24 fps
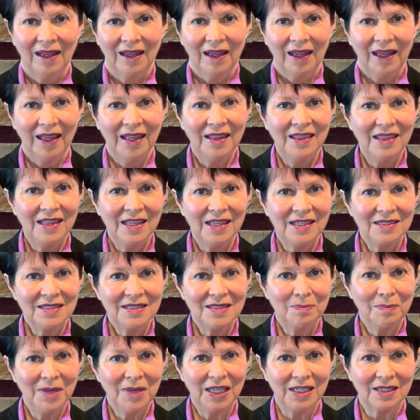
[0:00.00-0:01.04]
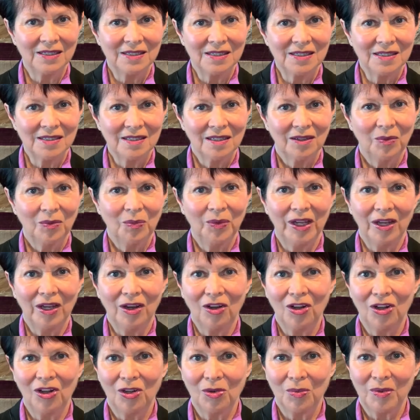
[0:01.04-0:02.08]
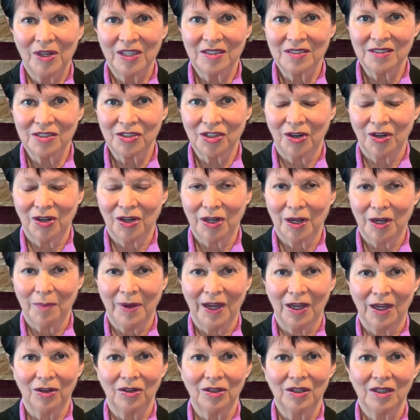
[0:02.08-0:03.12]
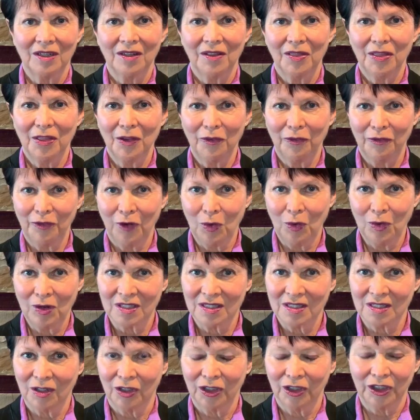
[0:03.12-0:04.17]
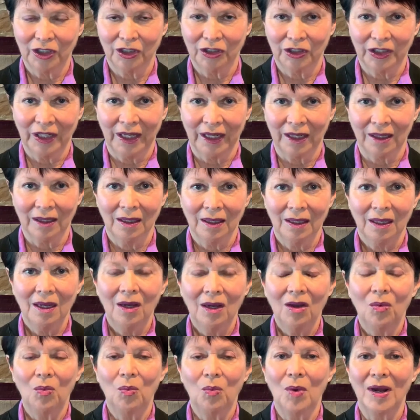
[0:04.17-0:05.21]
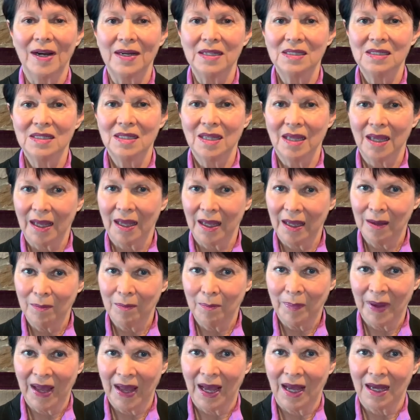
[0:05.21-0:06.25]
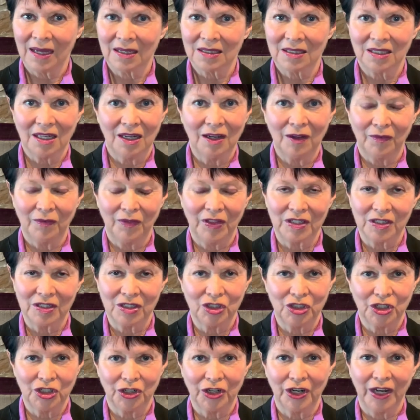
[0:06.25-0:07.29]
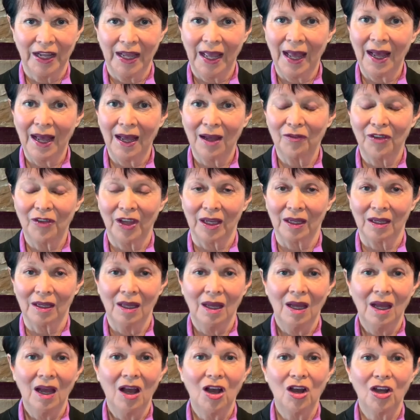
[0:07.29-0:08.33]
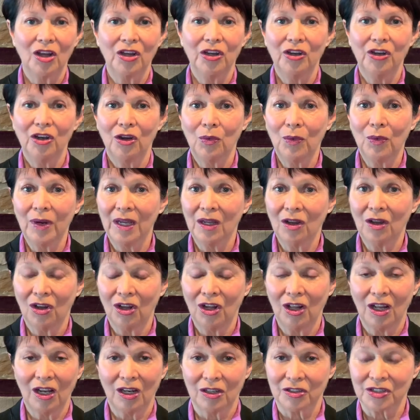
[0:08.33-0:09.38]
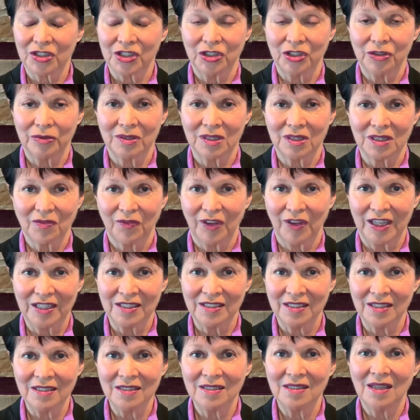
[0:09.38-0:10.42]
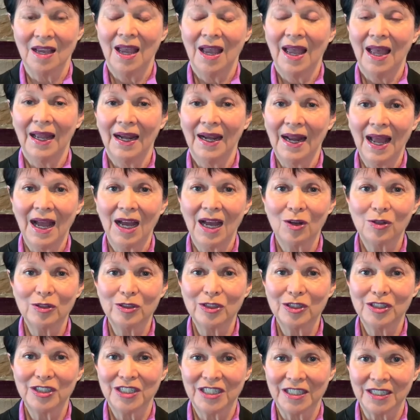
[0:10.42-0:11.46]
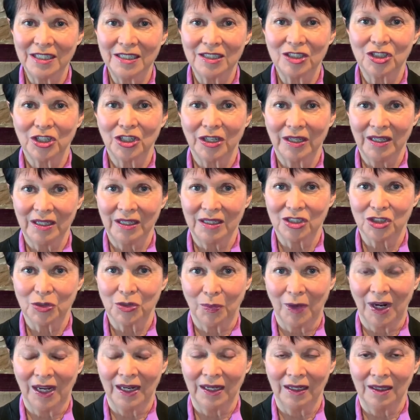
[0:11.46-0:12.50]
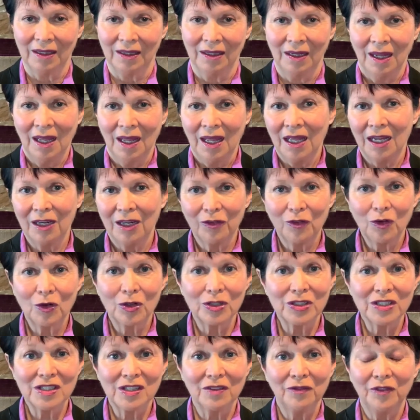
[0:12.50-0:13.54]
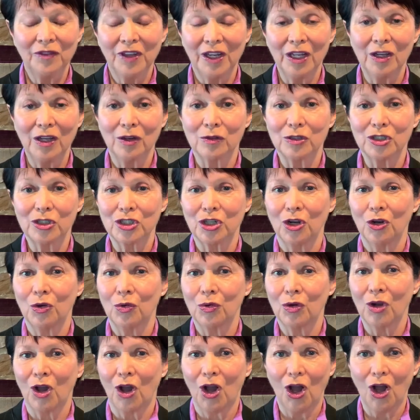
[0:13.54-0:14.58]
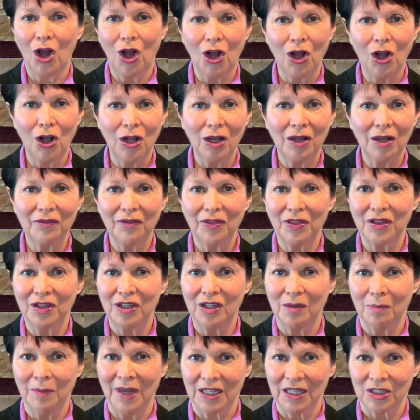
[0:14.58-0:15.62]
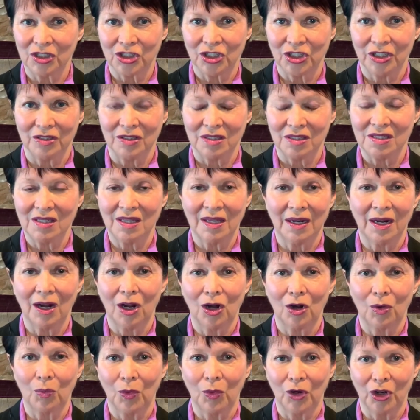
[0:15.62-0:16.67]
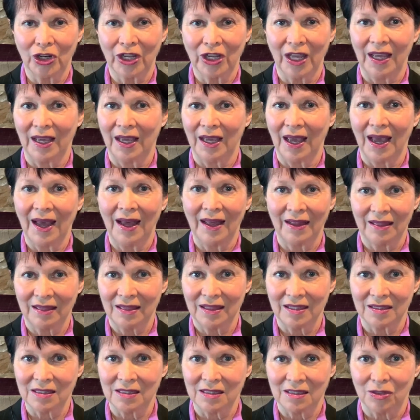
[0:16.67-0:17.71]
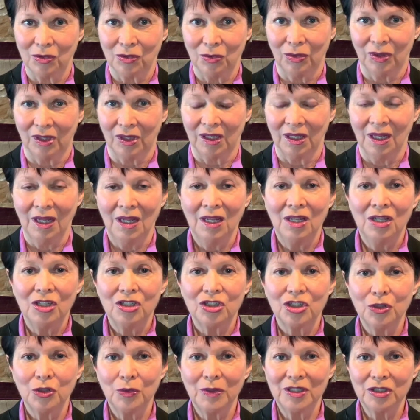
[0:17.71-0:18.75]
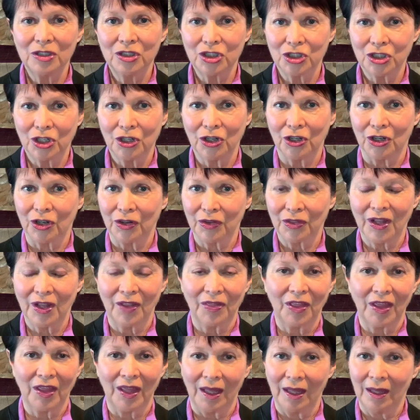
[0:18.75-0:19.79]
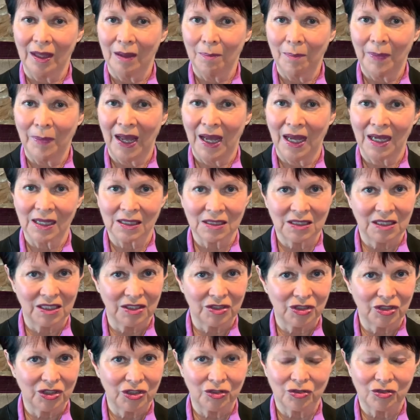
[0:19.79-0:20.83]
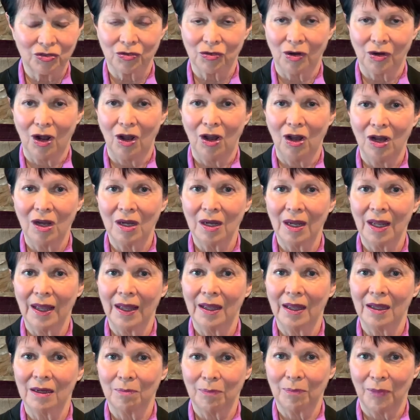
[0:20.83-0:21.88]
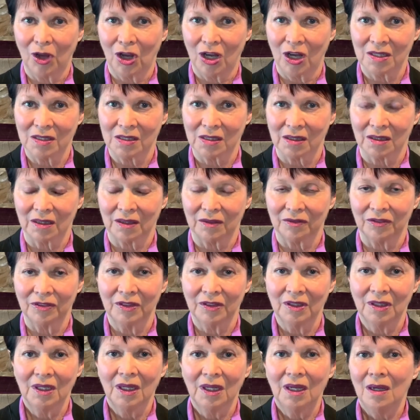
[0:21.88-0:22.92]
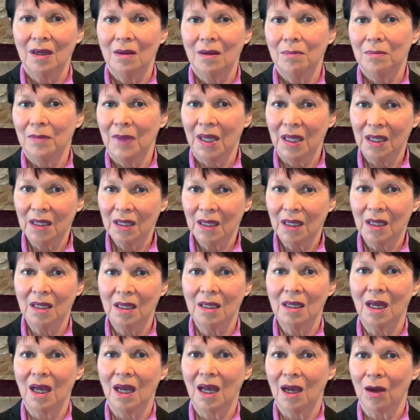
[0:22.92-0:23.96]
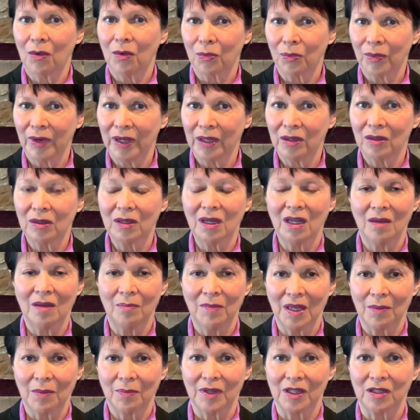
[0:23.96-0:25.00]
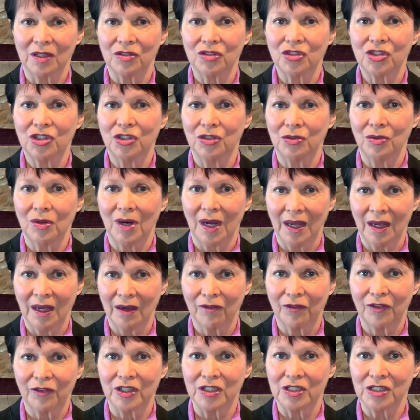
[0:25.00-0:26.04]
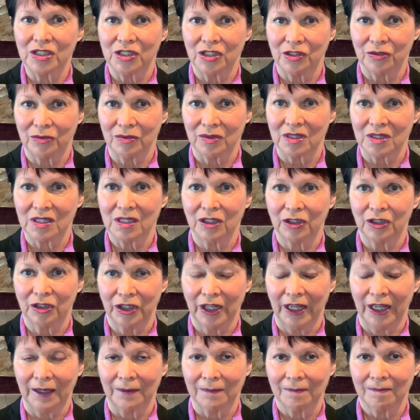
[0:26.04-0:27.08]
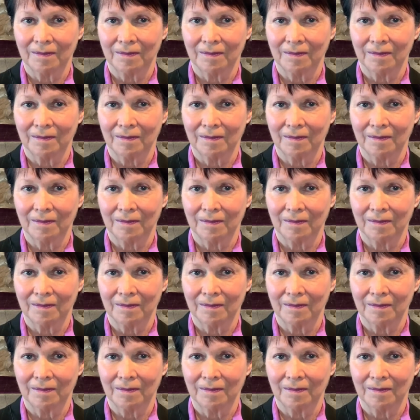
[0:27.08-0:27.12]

In these meets, we always talk about the focus on learning. What is the impact of this journey having on knowing all our students' faces and how to teach each one? And of course, the video showed all of the dimensions that are working at this school to ensure that the impact is strong and positive, making a real commitment to every student's learning.